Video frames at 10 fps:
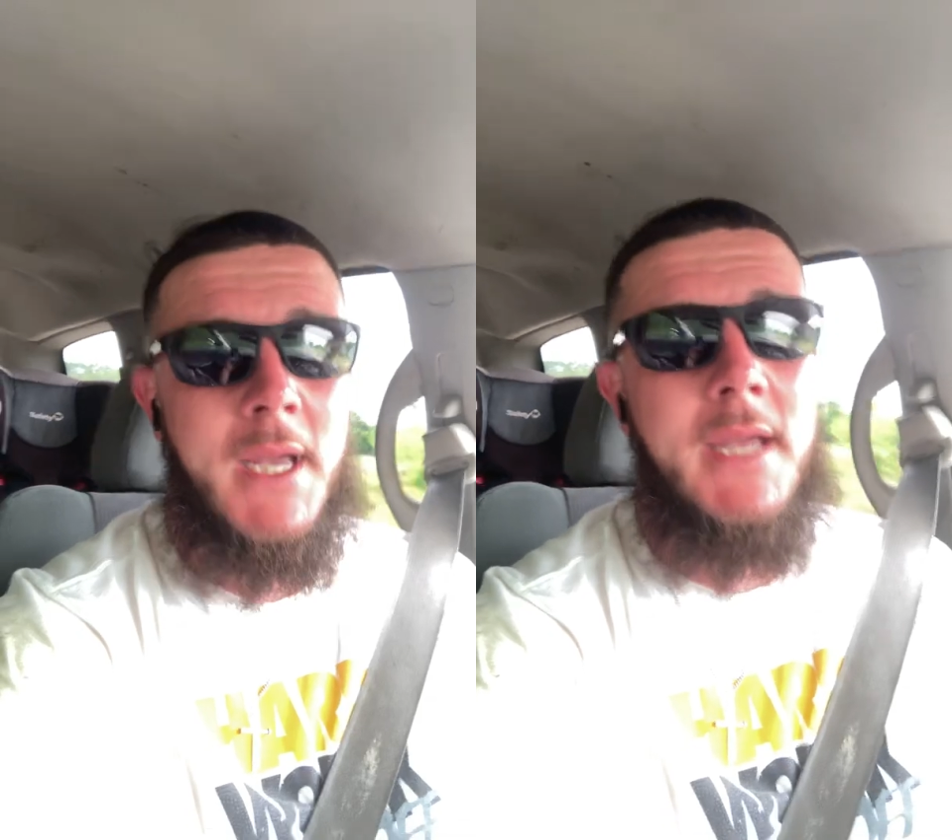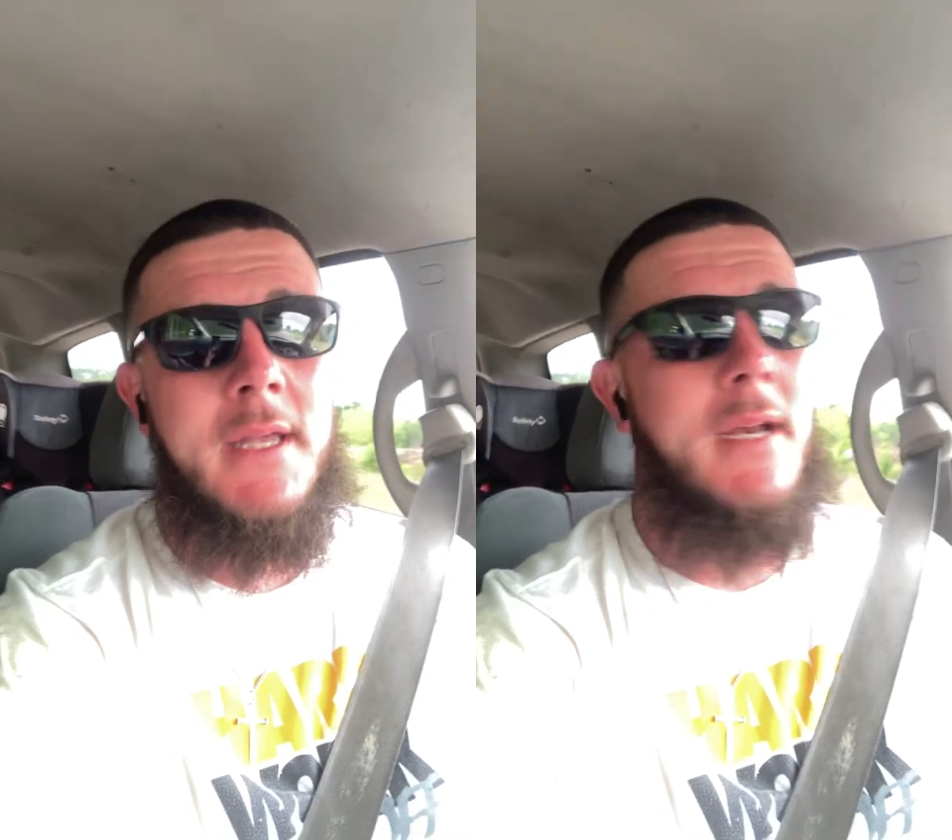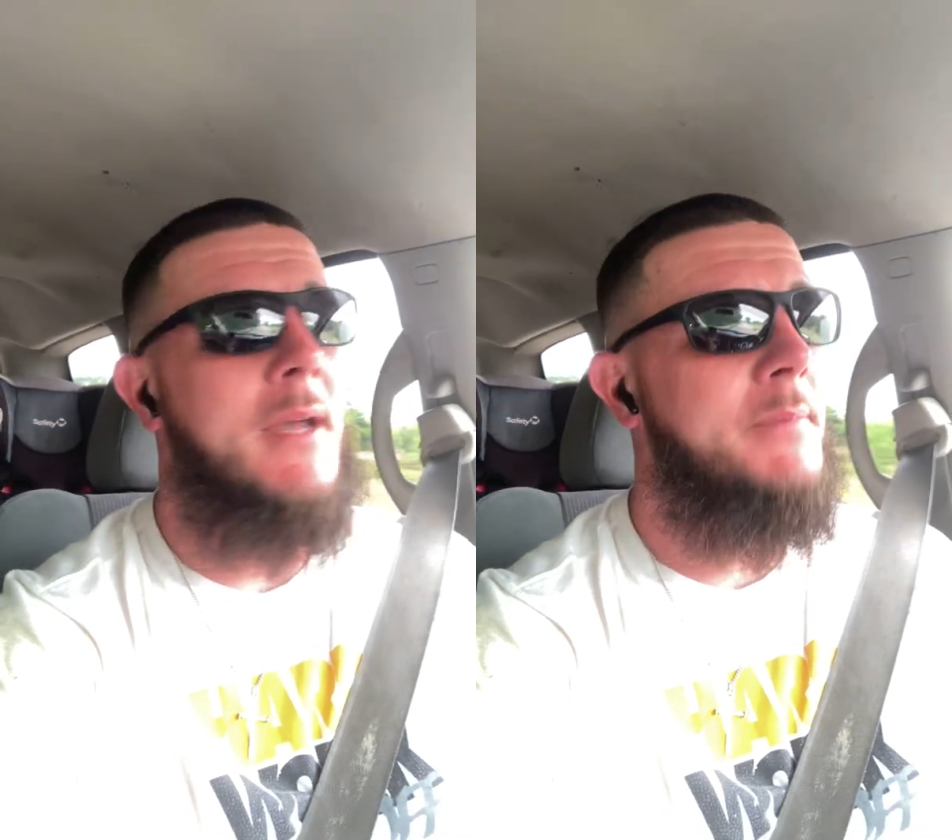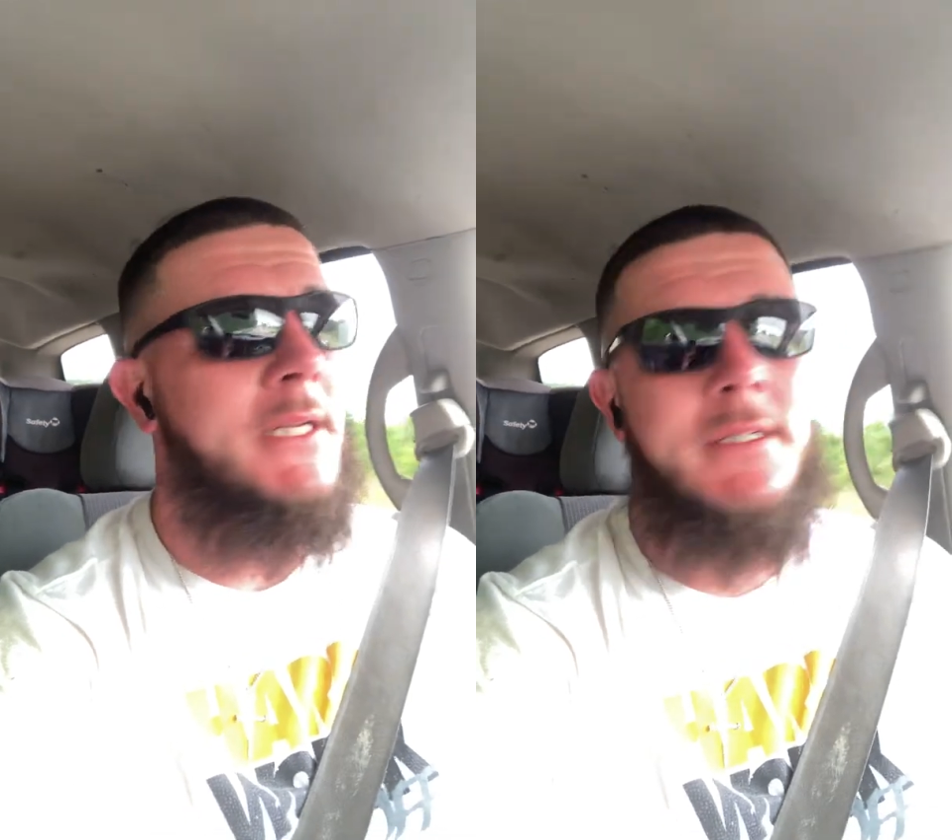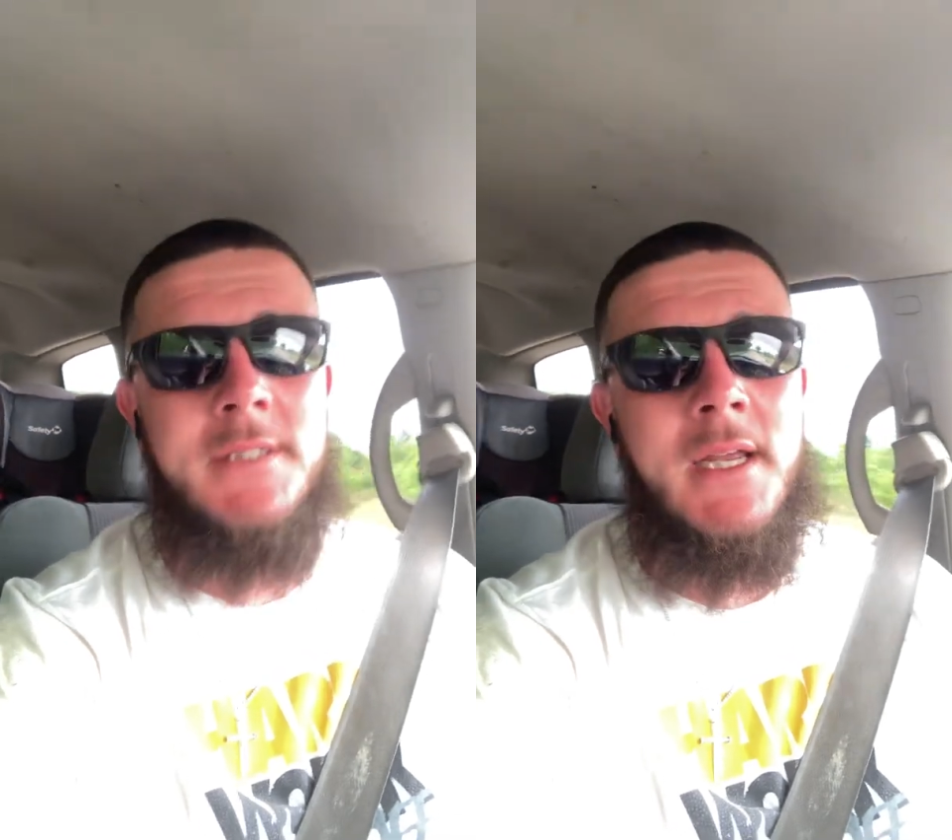I
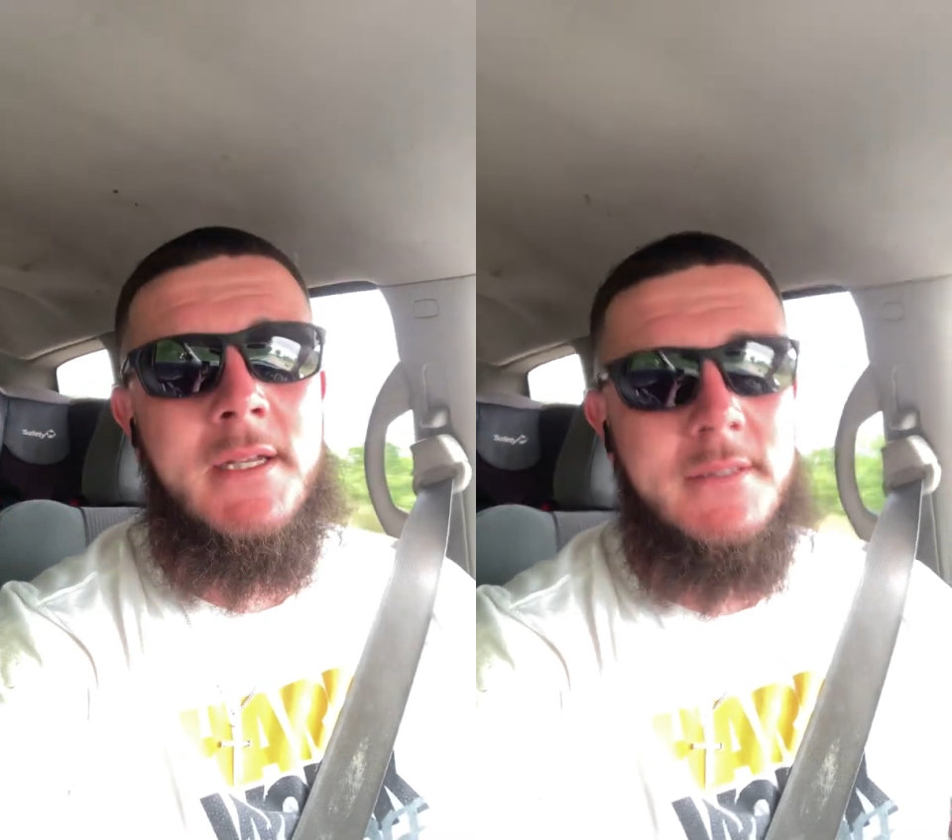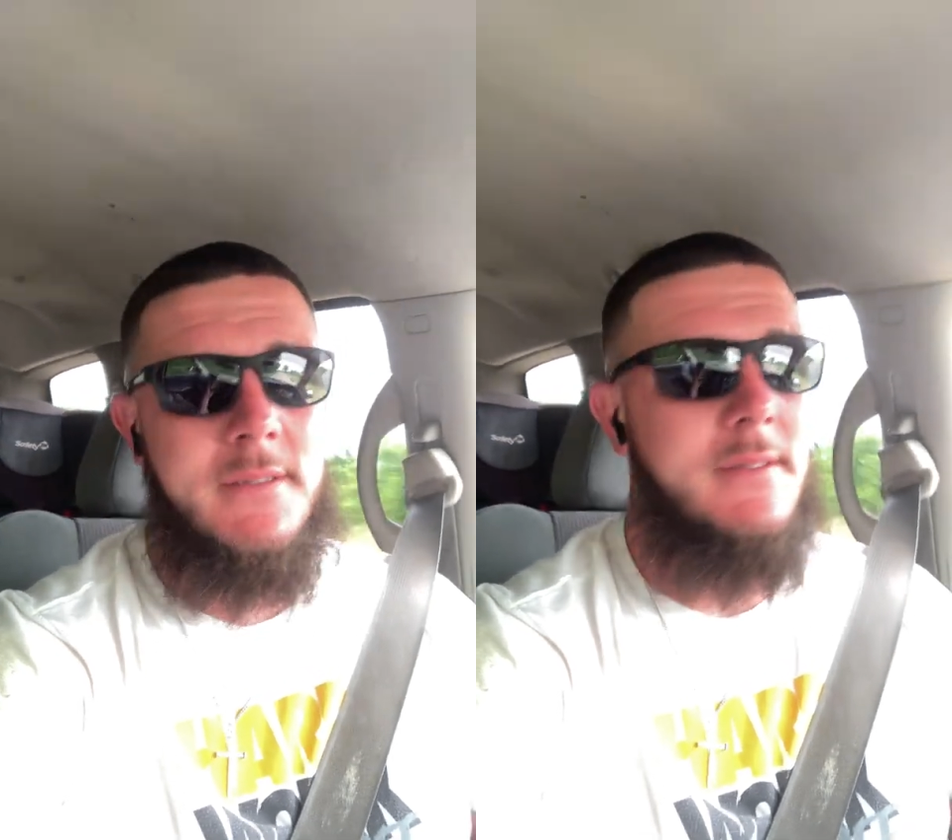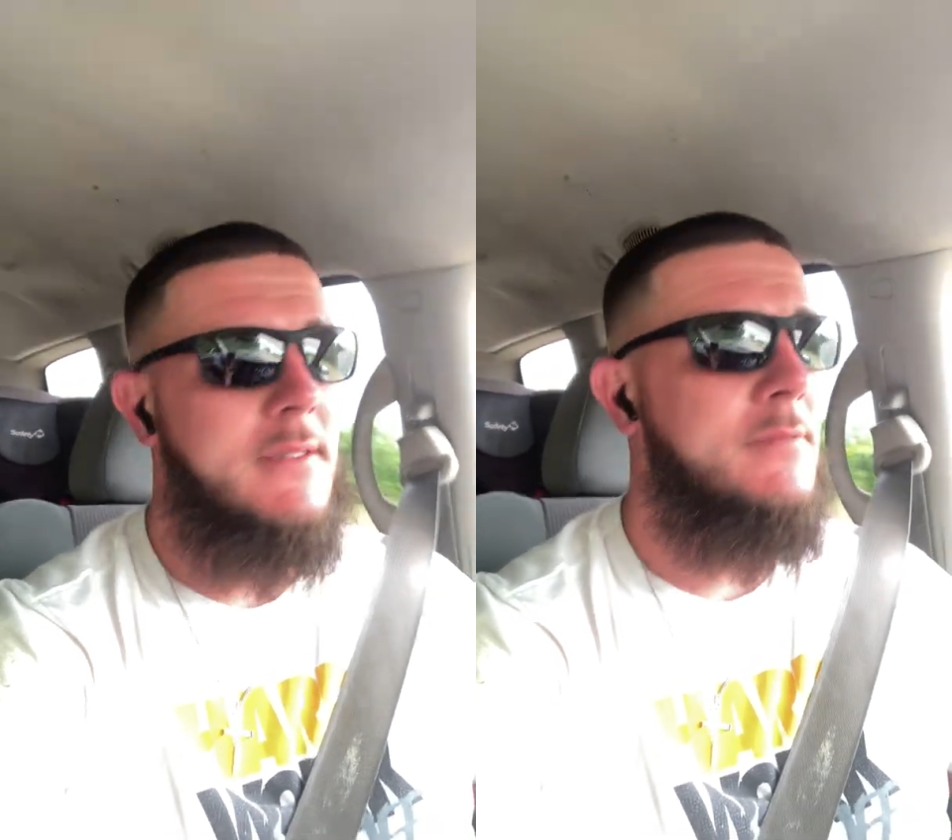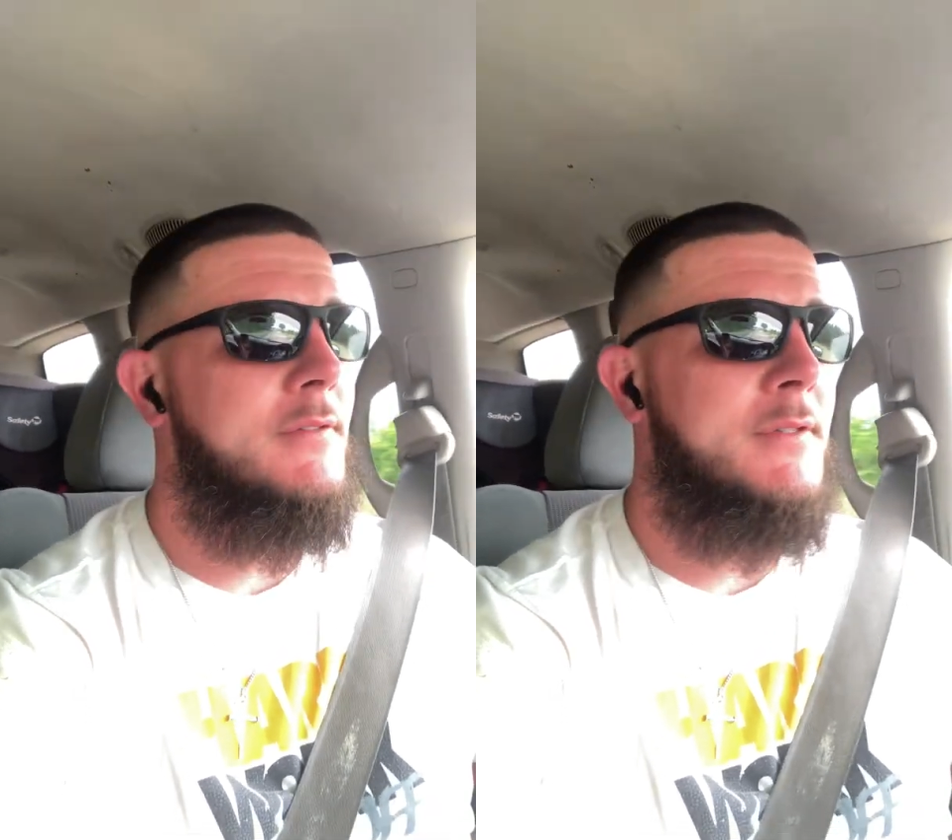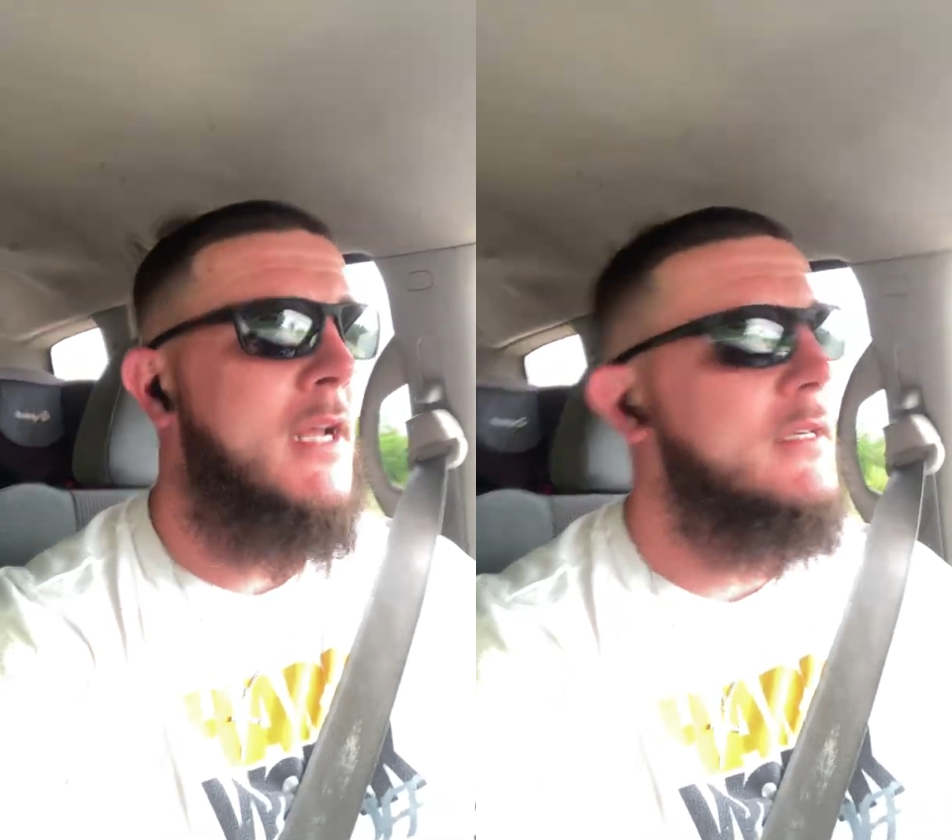beat his ass. It
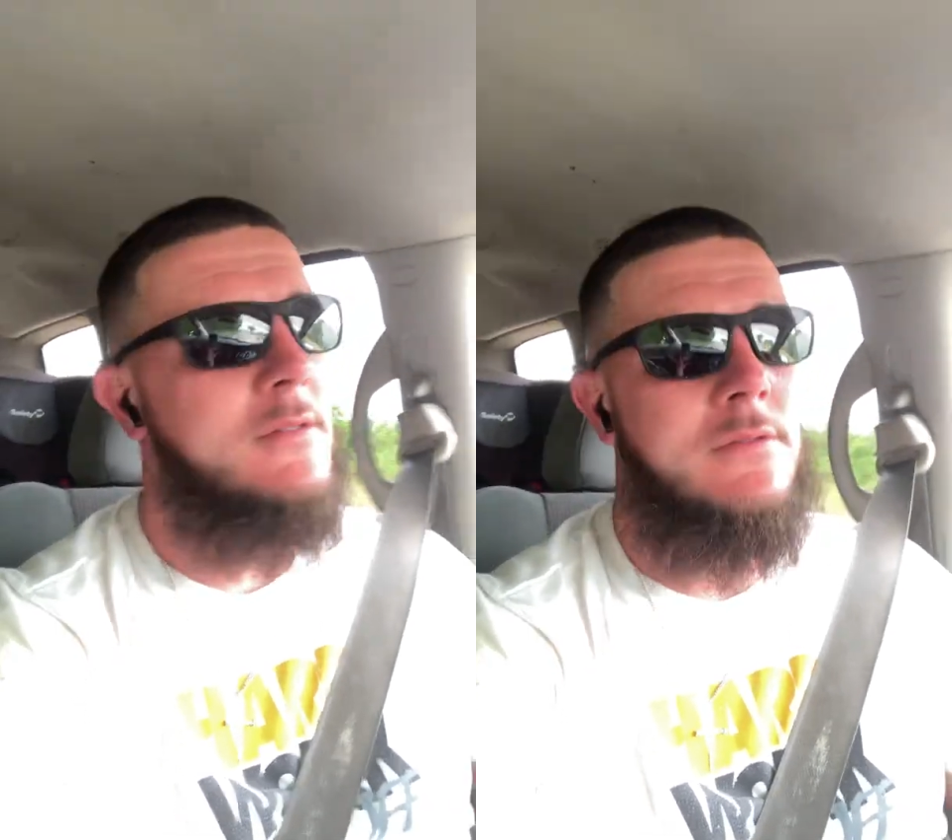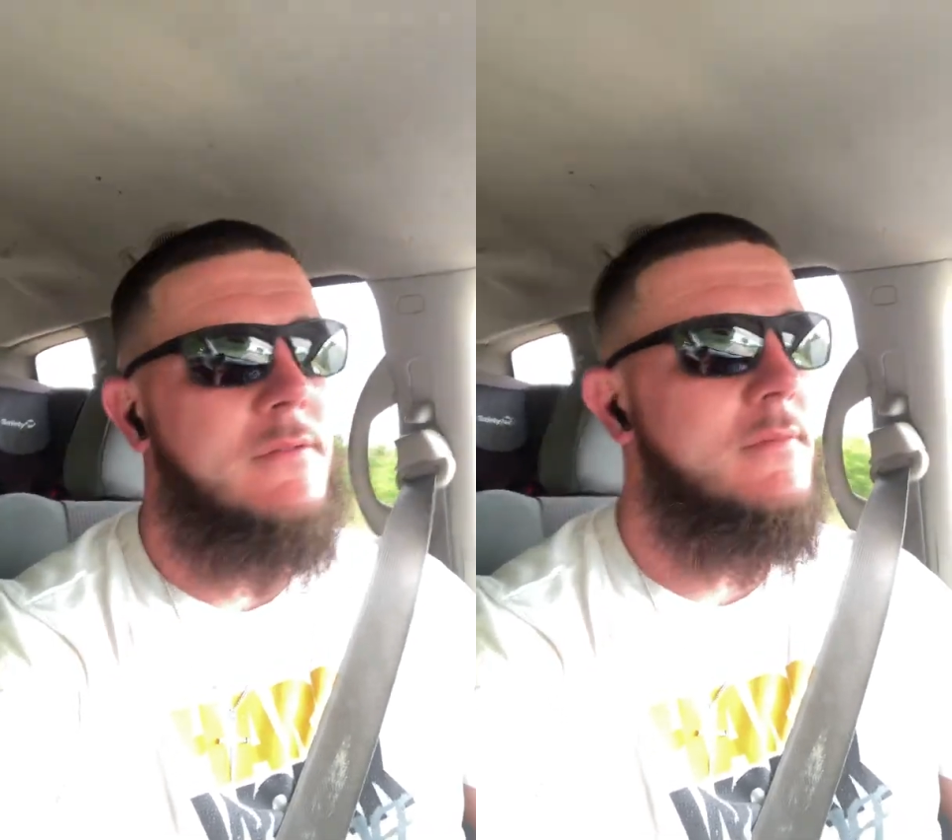was not cool.